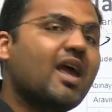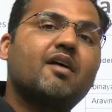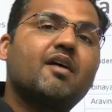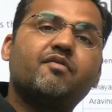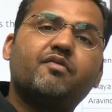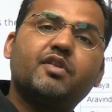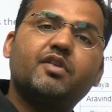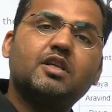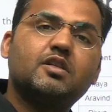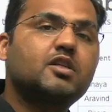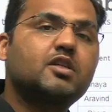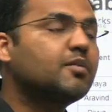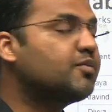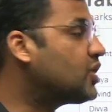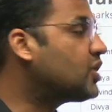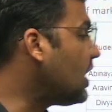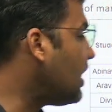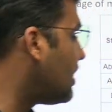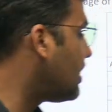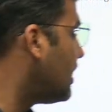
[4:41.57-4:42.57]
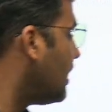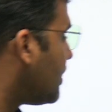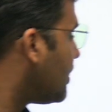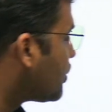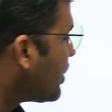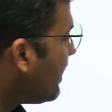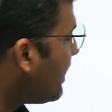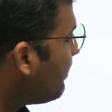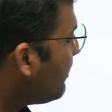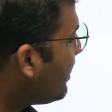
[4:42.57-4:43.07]
every subject,
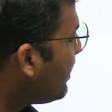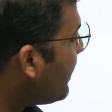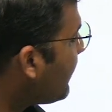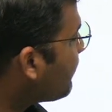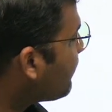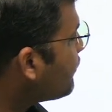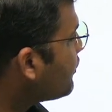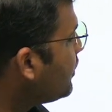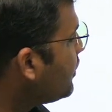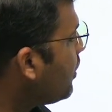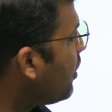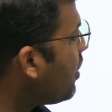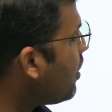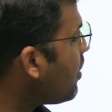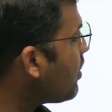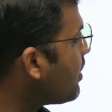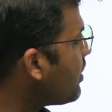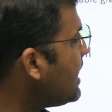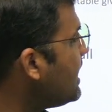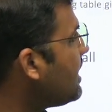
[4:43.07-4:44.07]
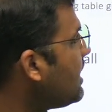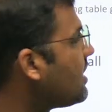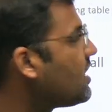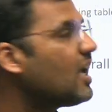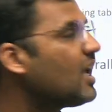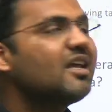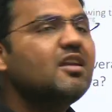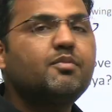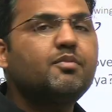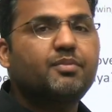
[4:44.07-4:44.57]
so I'm left with only
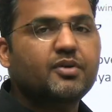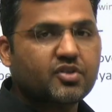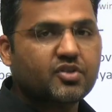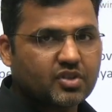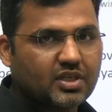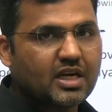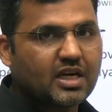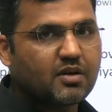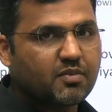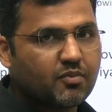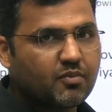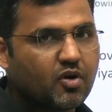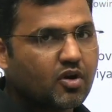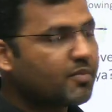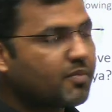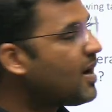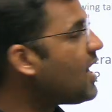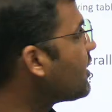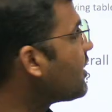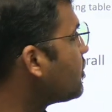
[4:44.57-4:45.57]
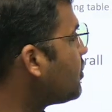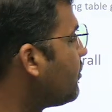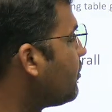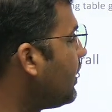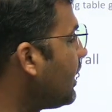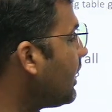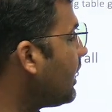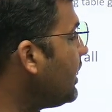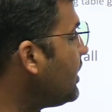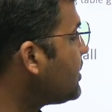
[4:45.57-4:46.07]
10% more marks of
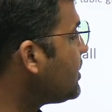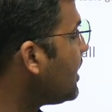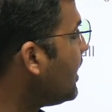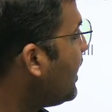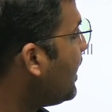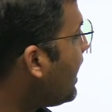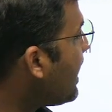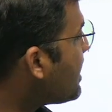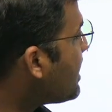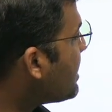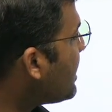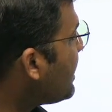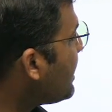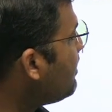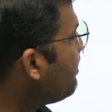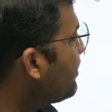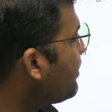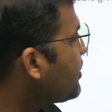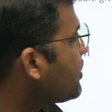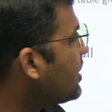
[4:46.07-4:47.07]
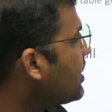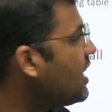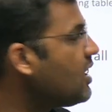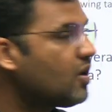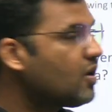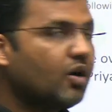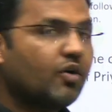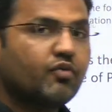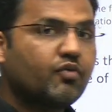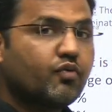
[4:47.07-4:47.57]
English. At
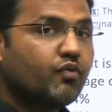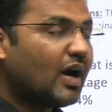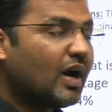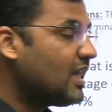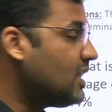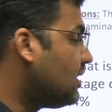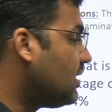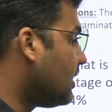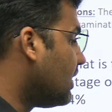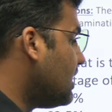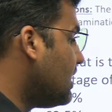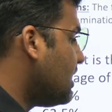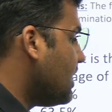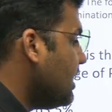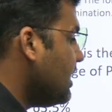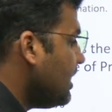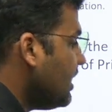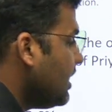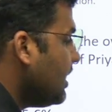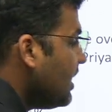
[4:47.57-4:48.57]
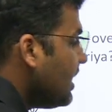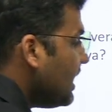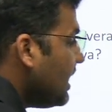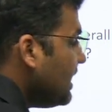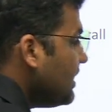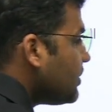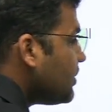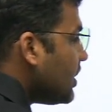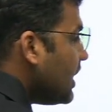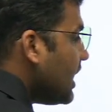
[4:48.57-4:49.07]
10% of 130
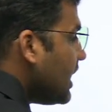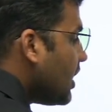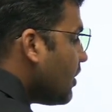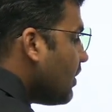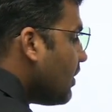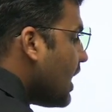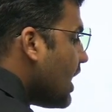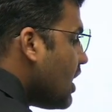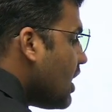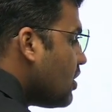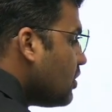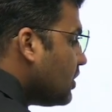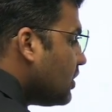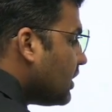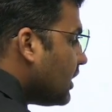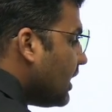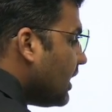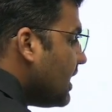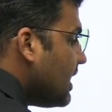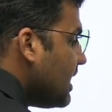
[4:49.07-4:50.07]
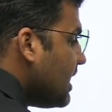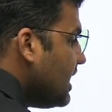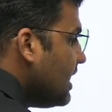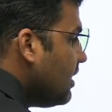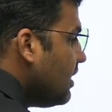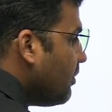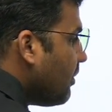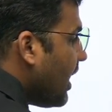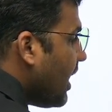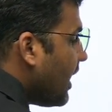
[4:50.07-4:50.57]
is equivalent to
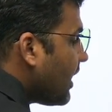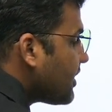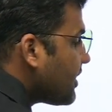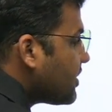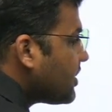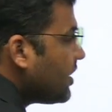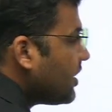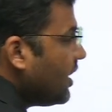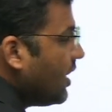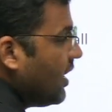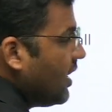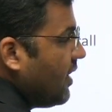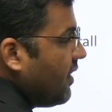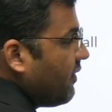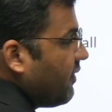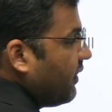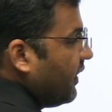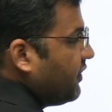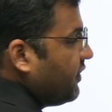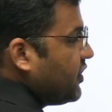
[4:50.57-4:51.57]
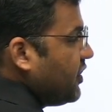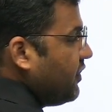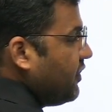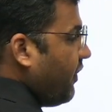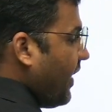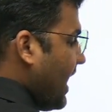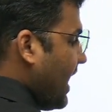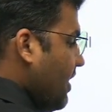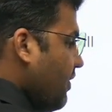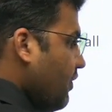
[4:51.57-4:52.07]
13 marks.
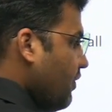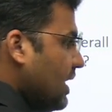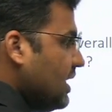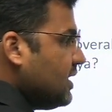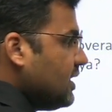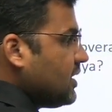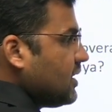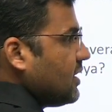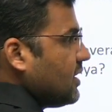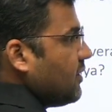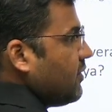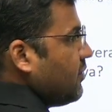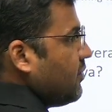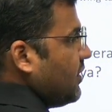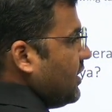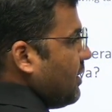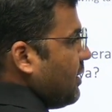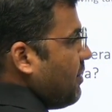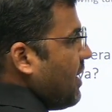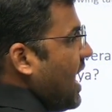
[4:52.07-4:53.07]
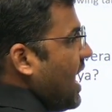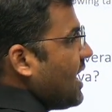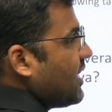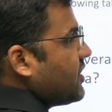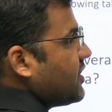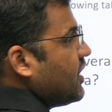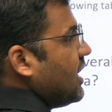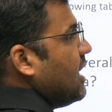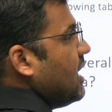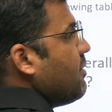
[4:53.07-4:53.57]
55 is The
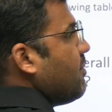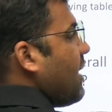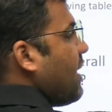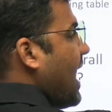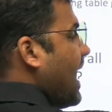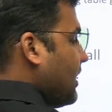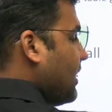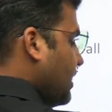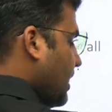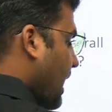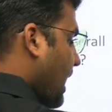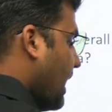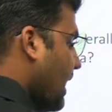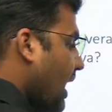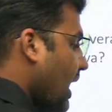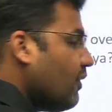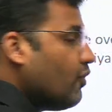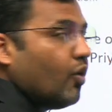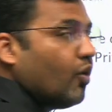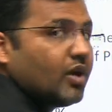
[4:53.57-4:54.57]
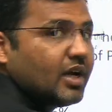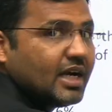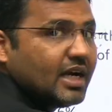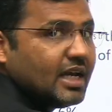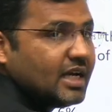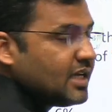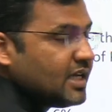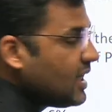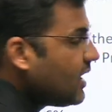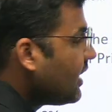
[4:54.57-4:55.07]
marks in math, I have
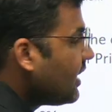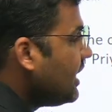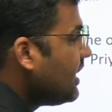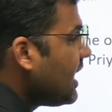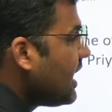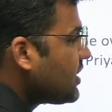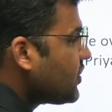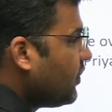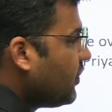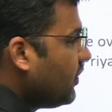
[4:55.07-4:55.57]
already taken it as